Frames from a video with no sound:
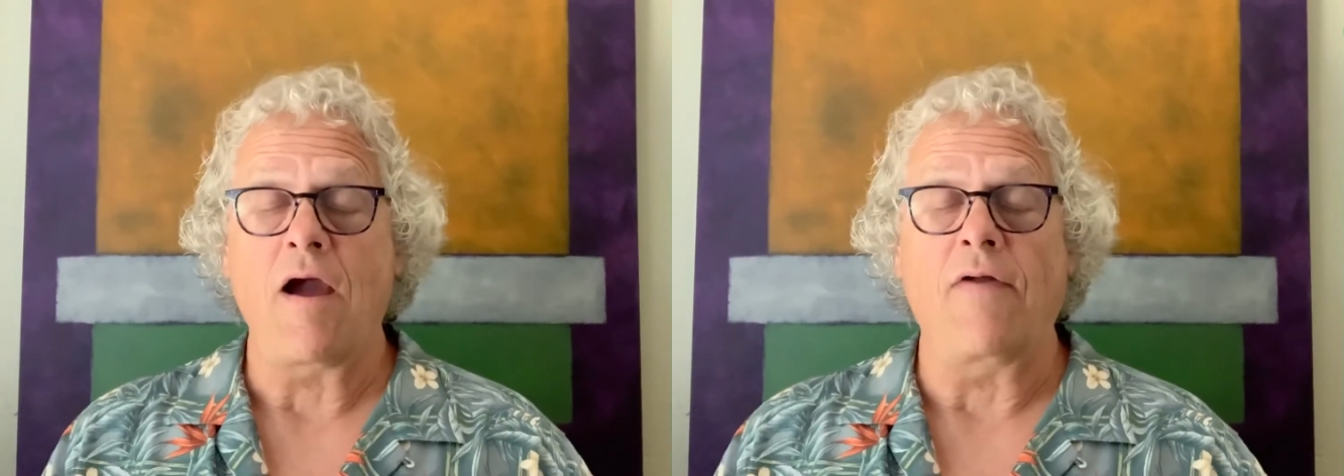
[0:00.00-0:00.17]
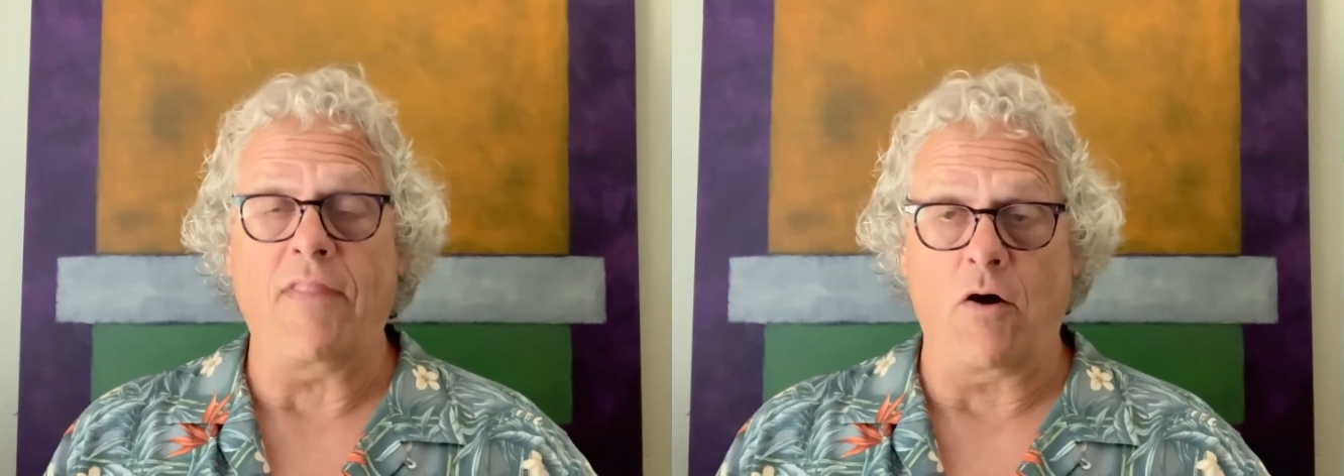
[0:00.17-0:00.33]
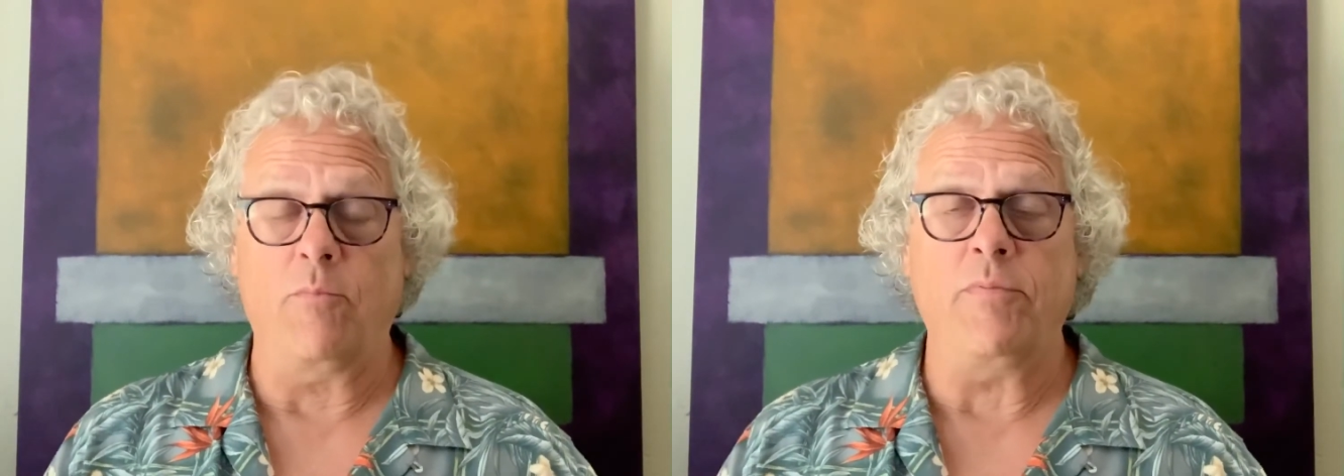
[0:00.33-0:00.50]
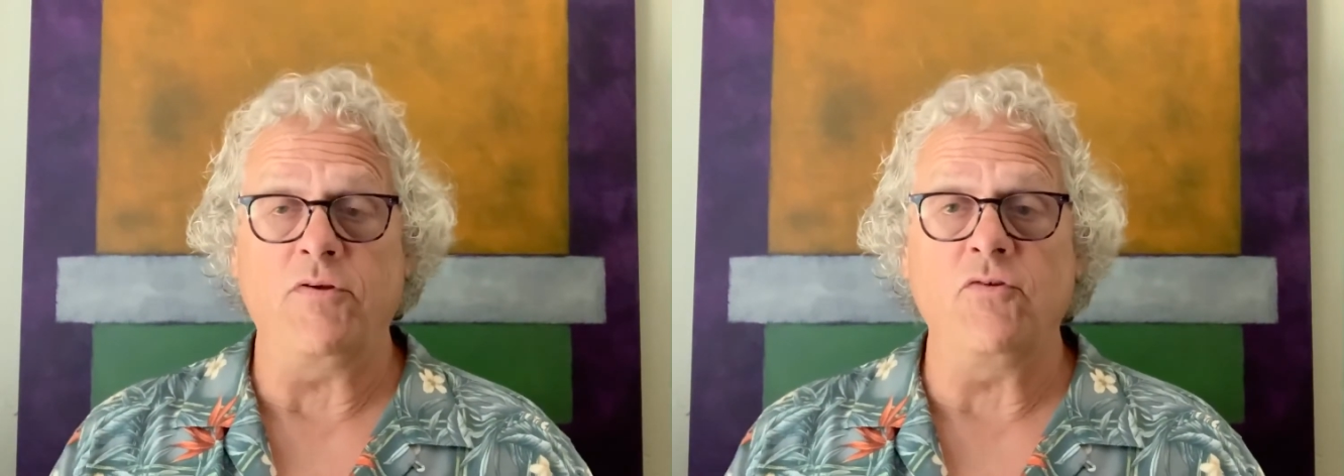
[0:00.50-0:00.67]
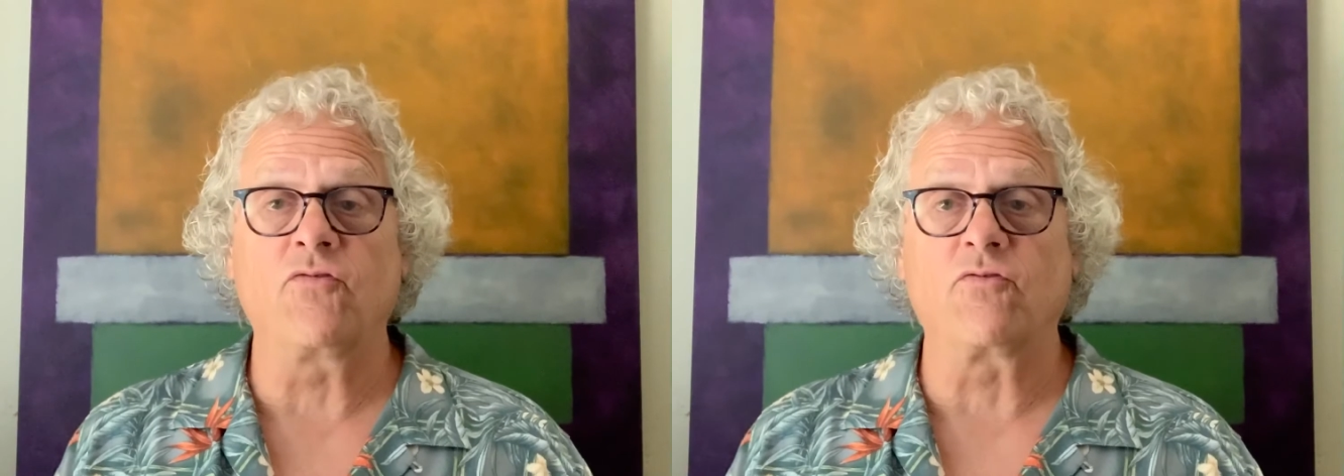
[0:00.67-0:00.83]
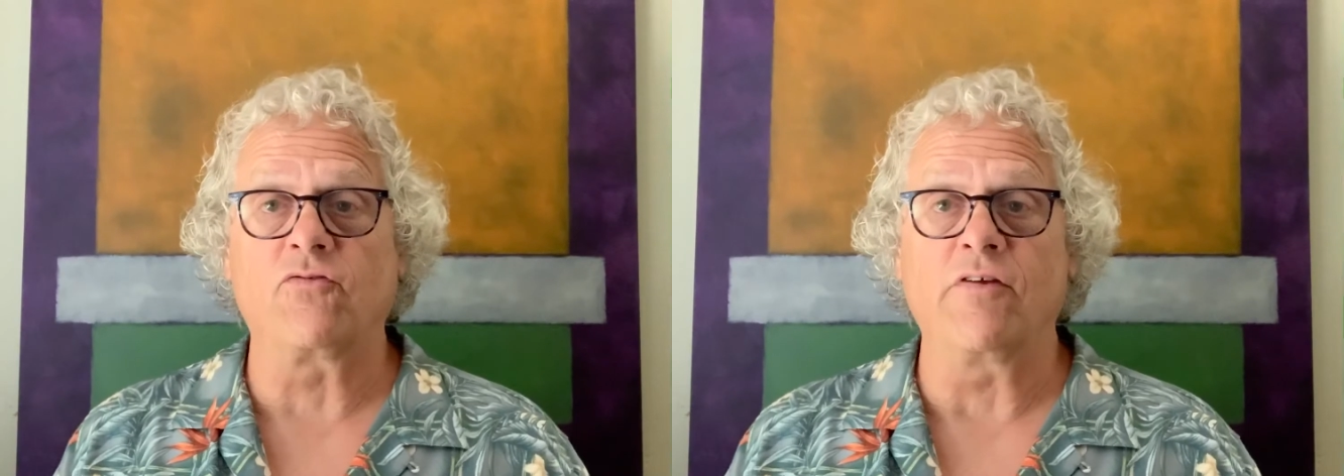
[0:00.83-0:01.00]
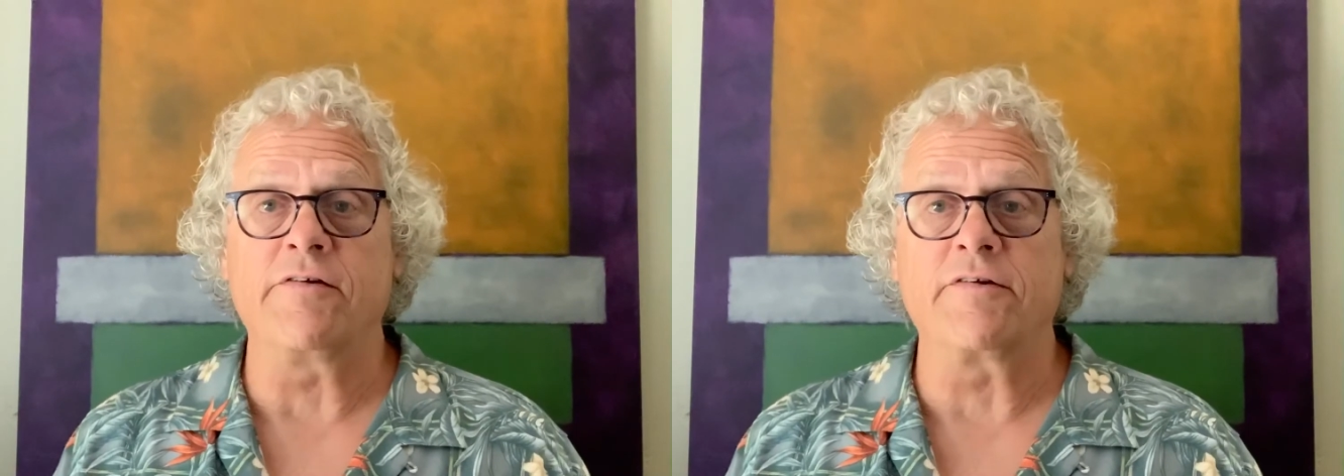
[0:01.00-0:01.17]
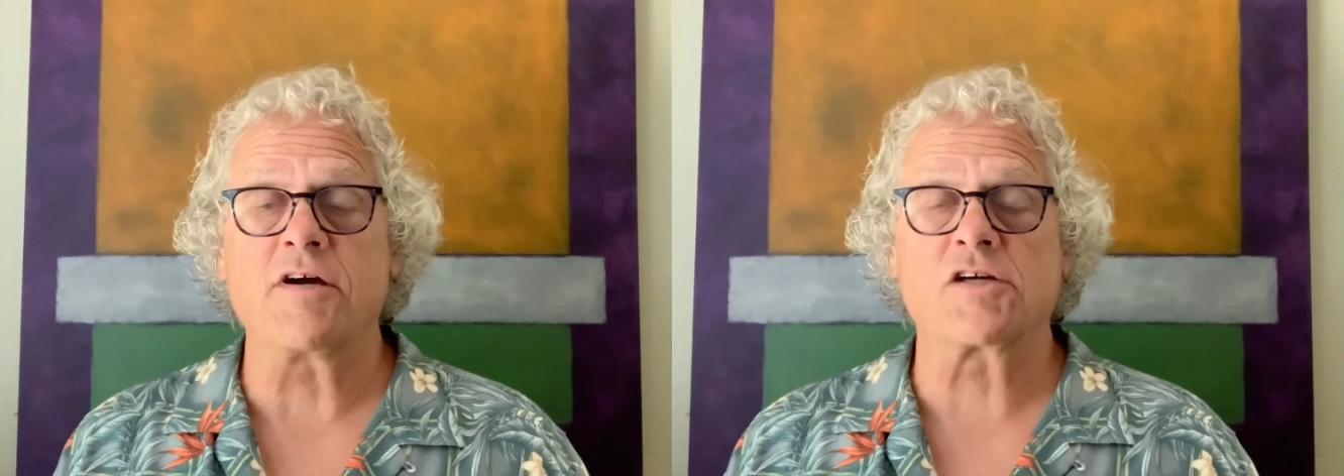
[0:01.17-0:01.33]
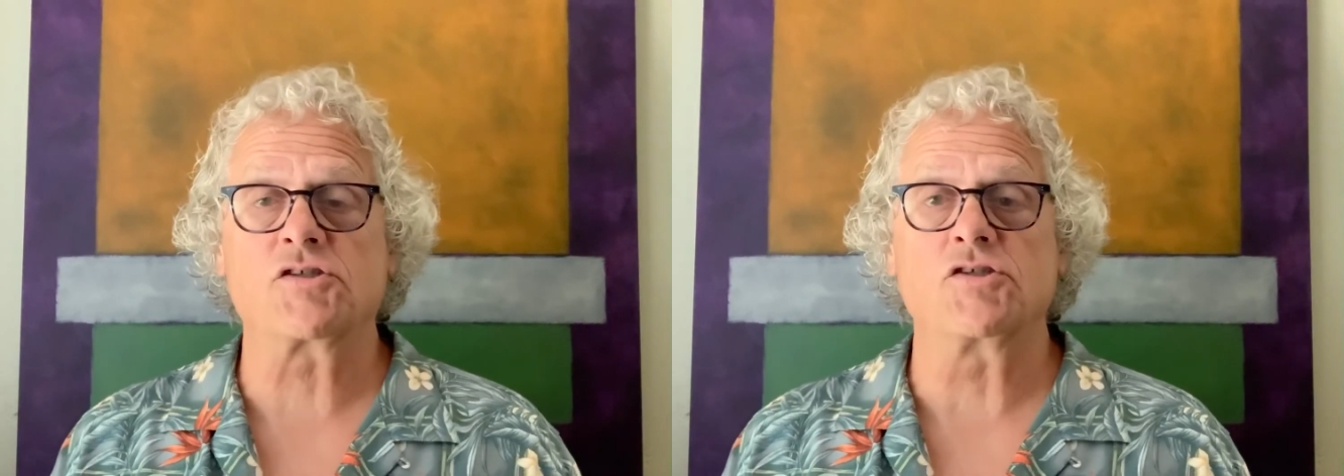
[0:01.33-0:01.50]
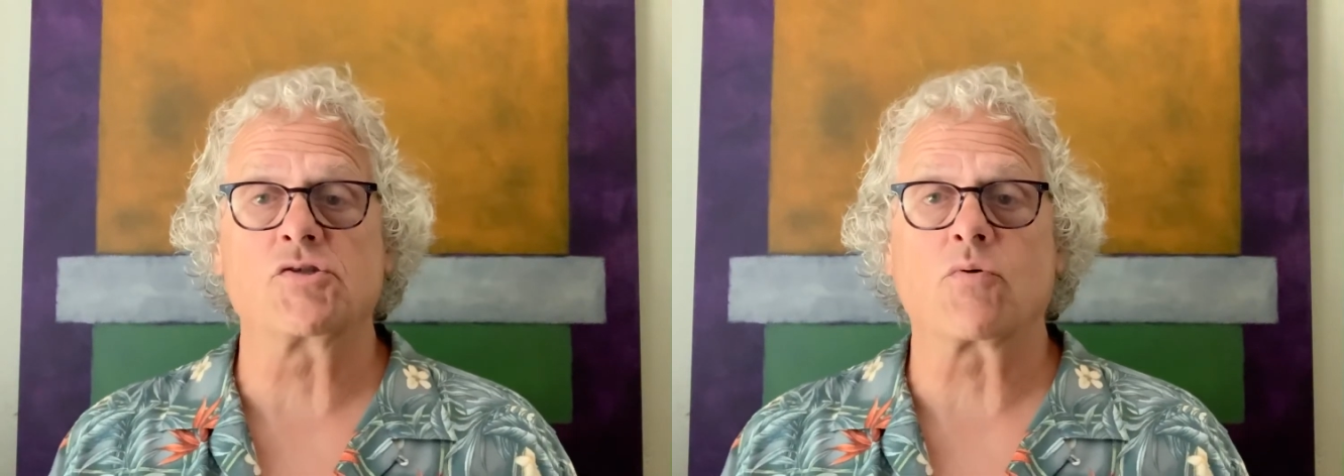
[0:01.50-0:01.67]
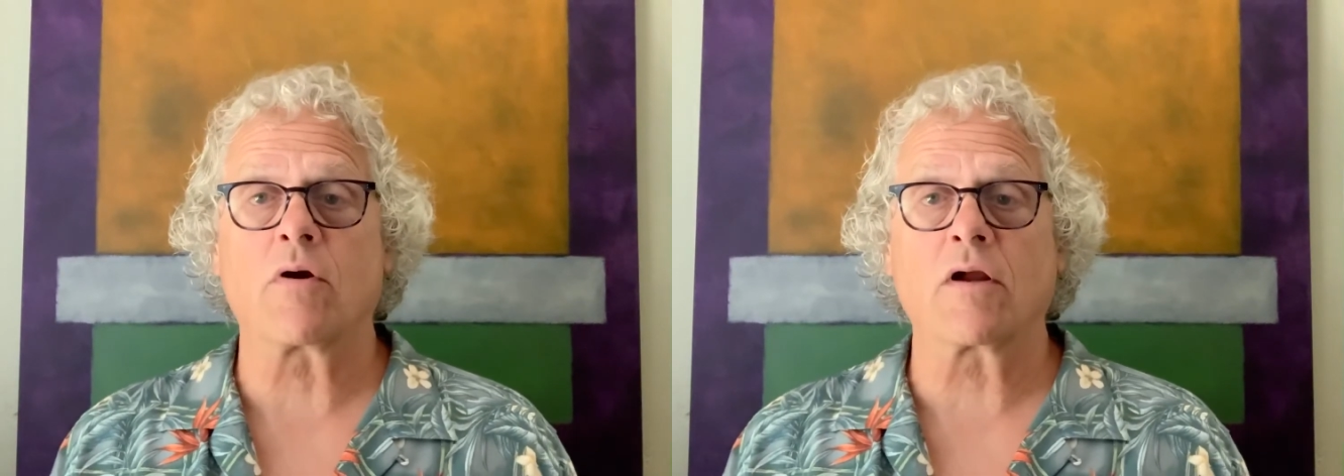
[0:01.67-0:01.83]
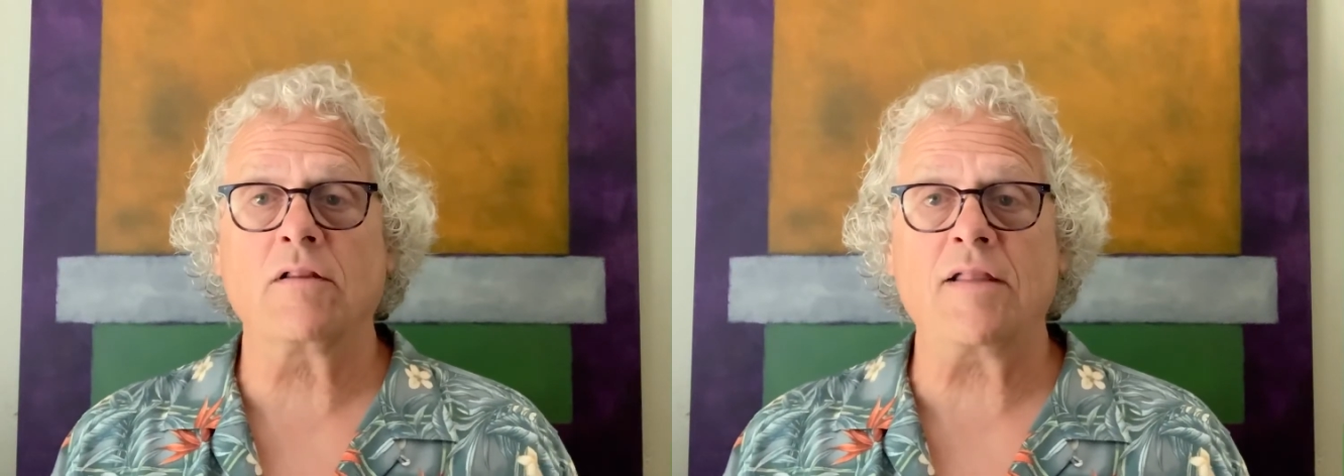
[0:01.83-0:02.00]
and that will be useful as an introduction to
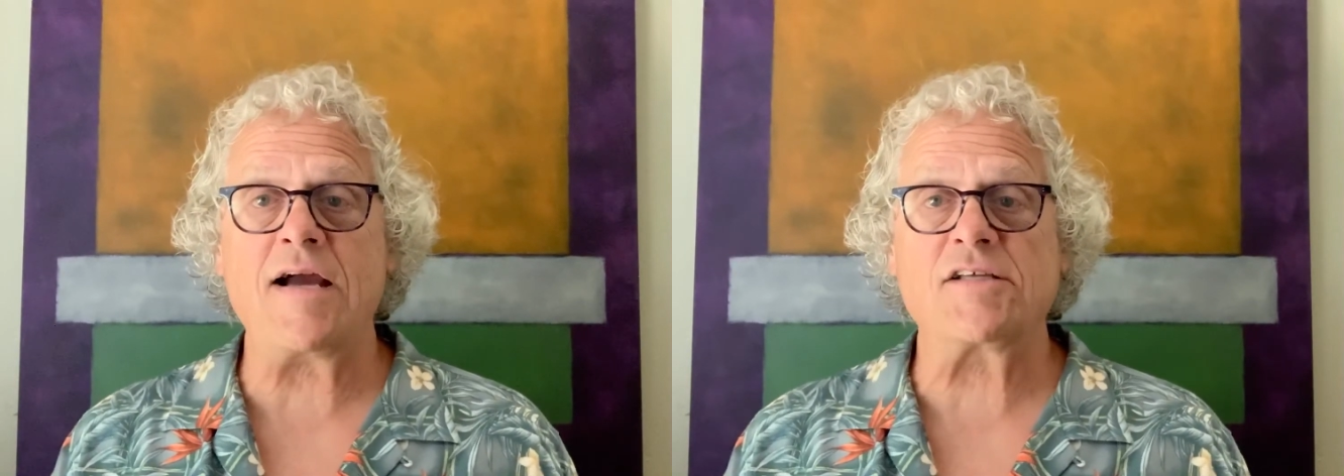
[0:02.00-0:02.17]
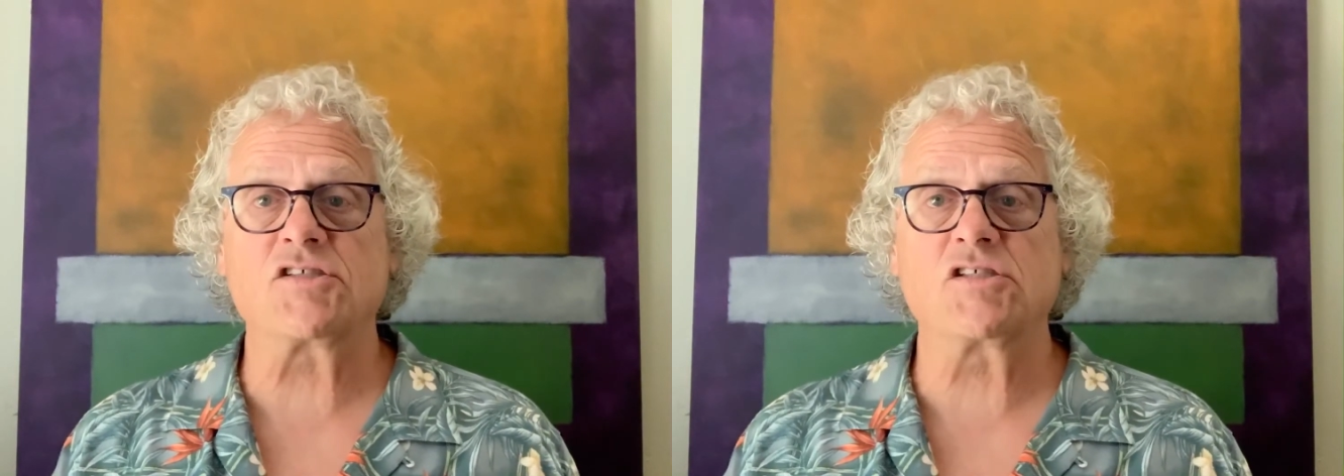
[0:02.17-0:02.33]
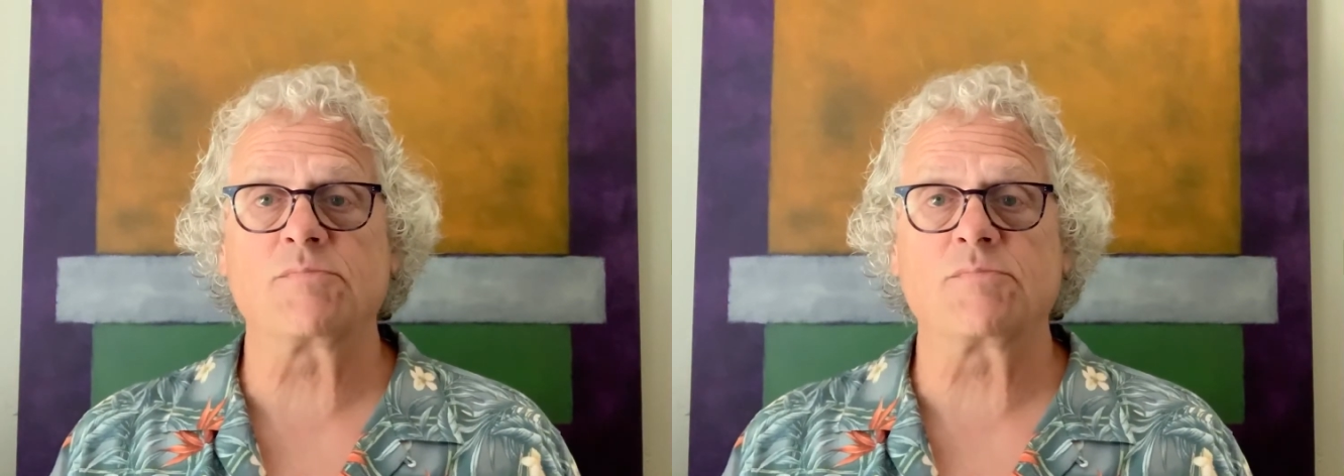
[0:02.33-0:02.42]
our classes,